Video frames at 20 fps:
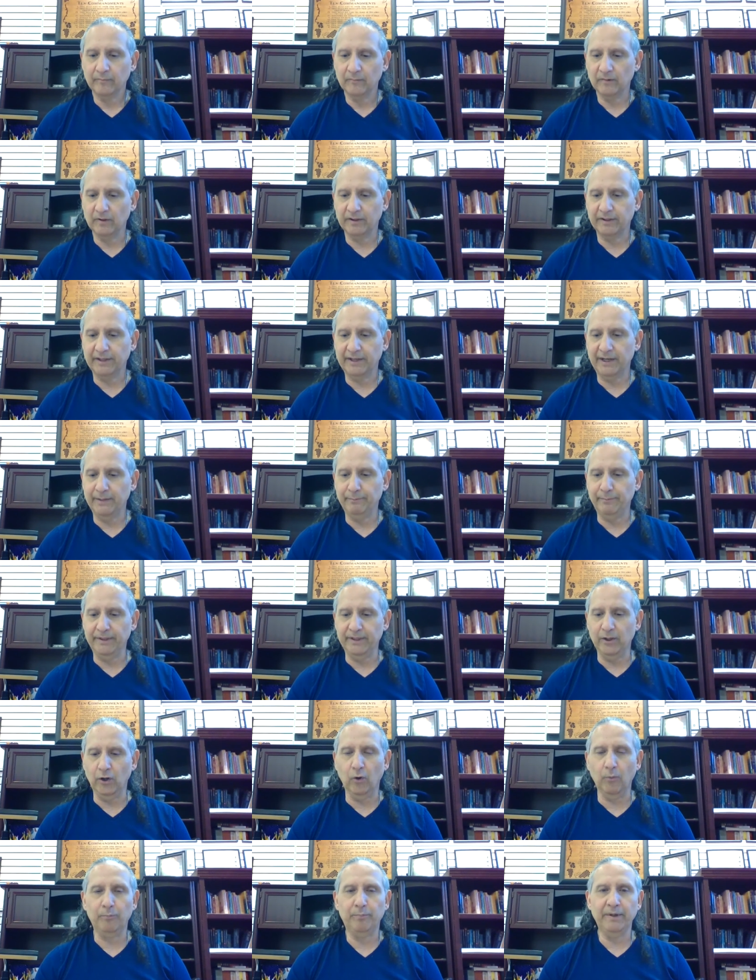okay, be
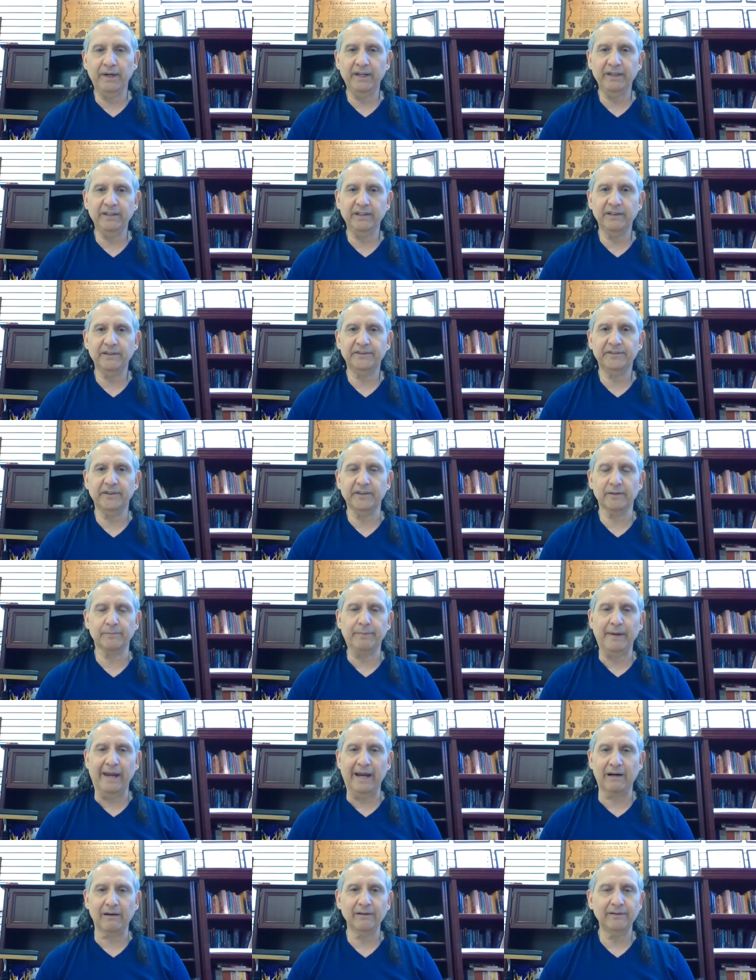obedient to your
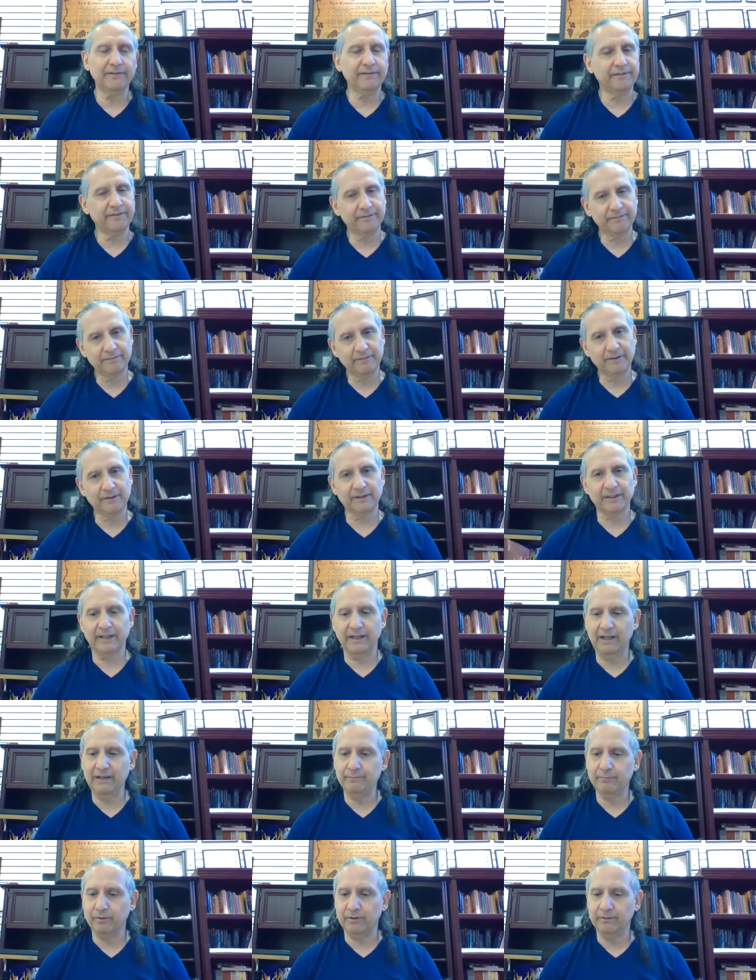parents,
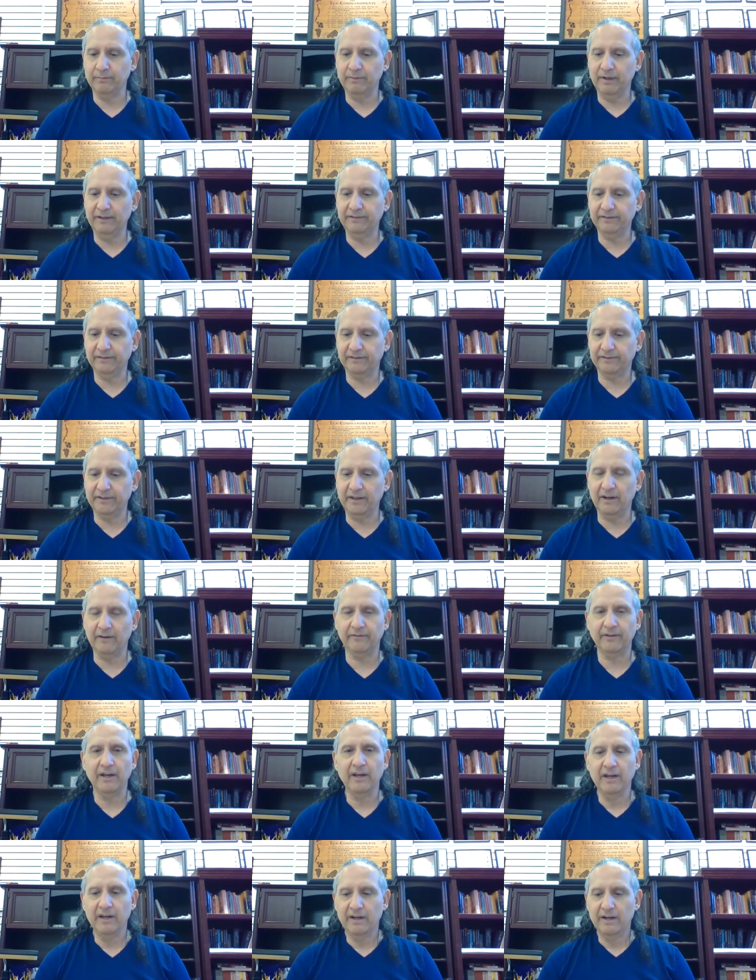okay, pretty basic
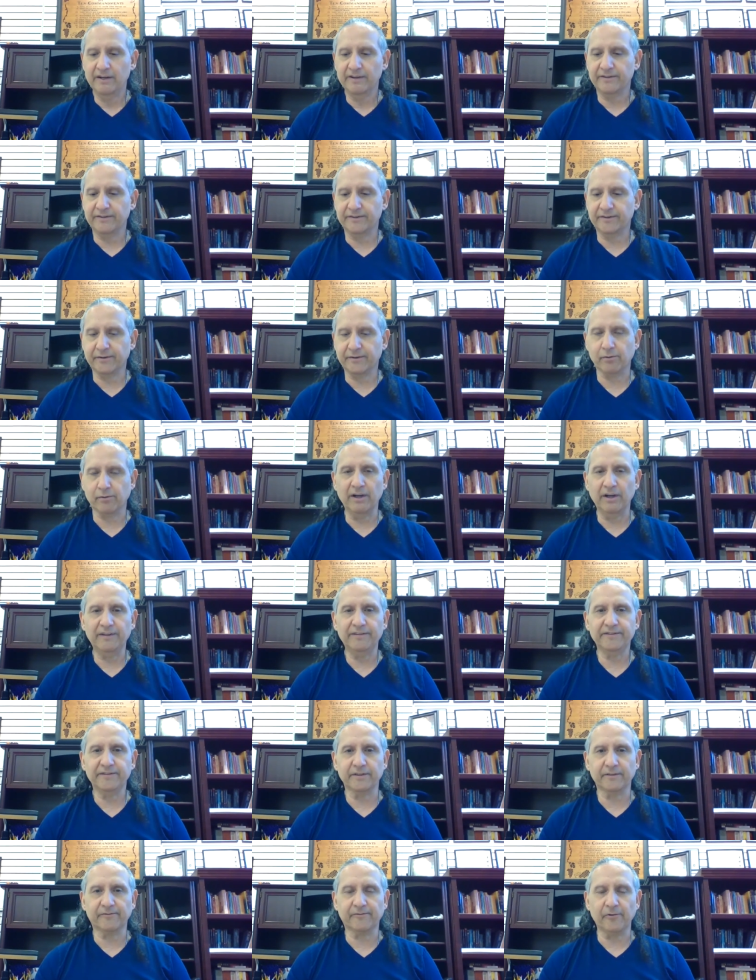stuff.
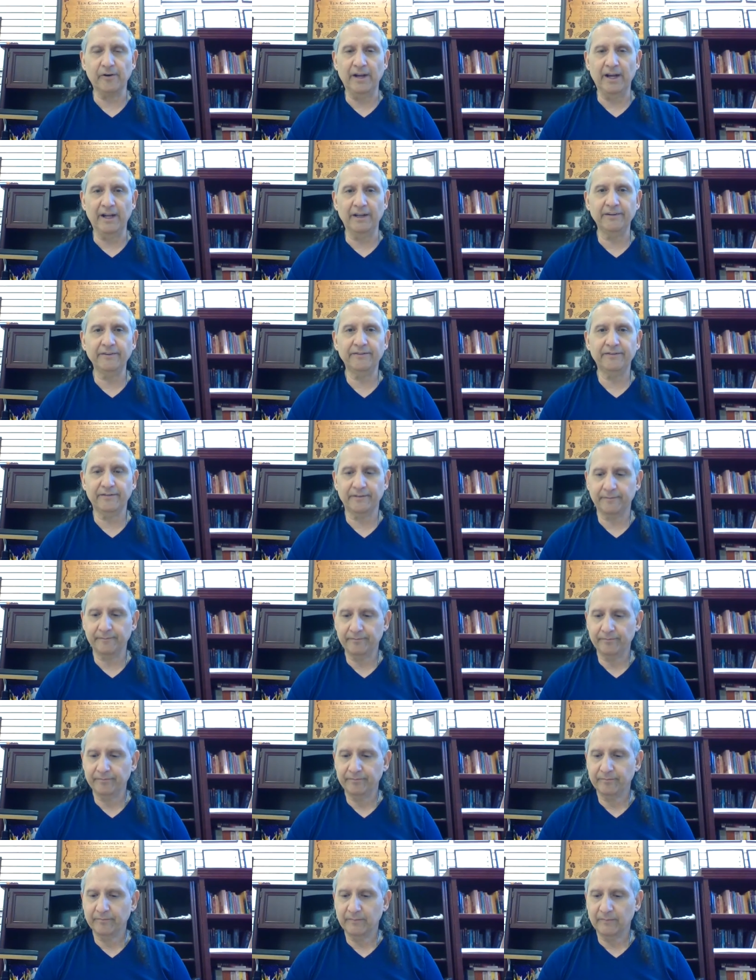Trust your friends,
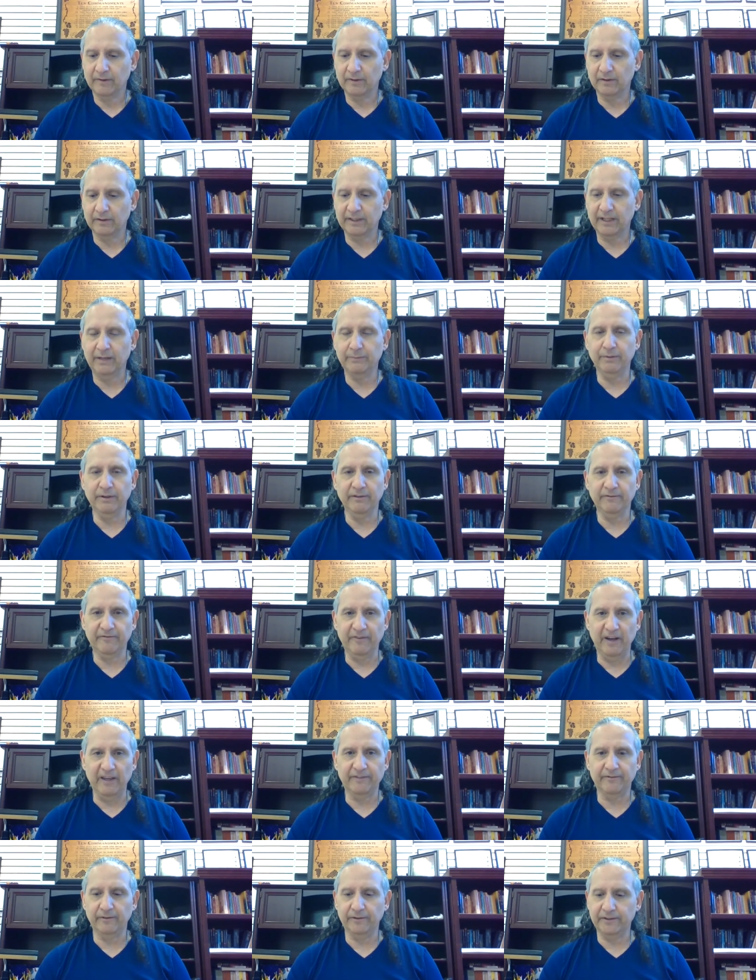okay, be
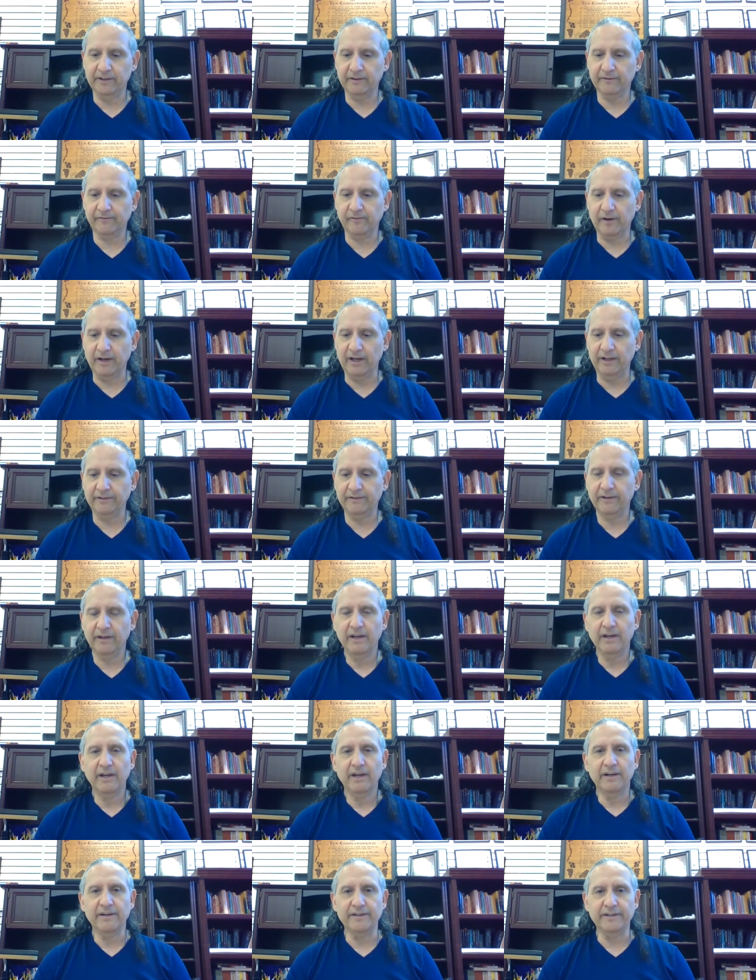faithful to your friends,
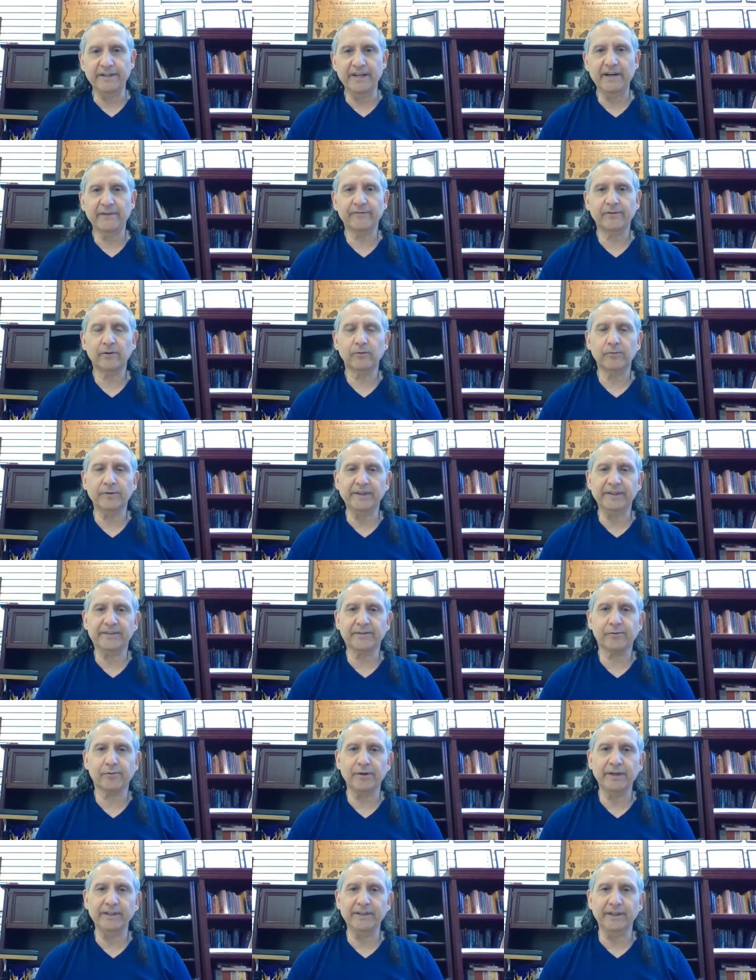never
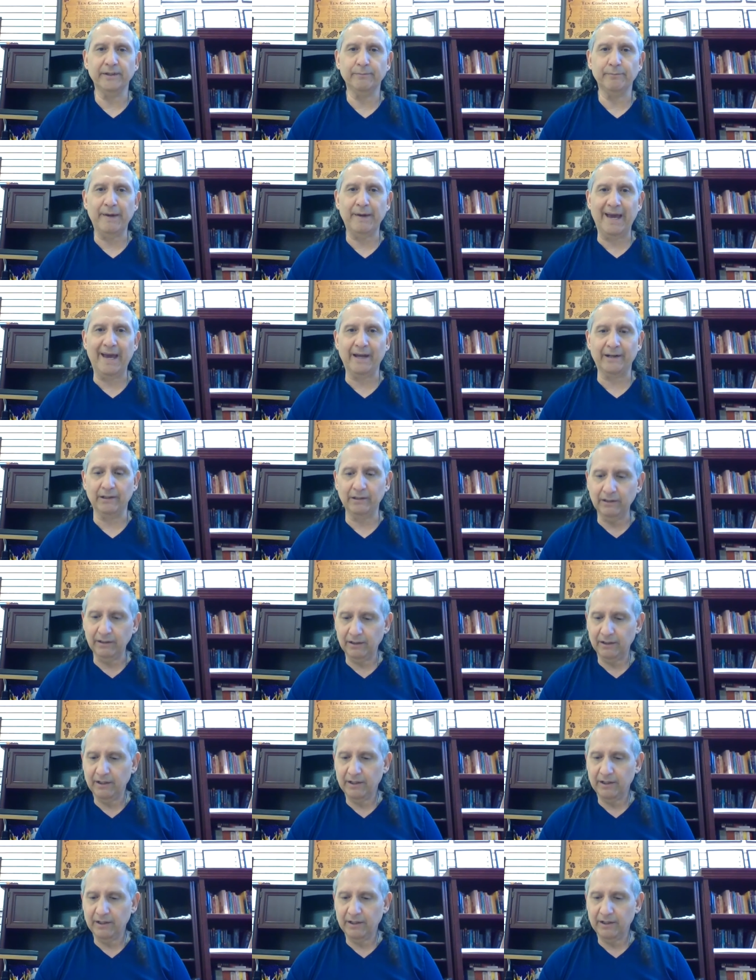retreat in battle,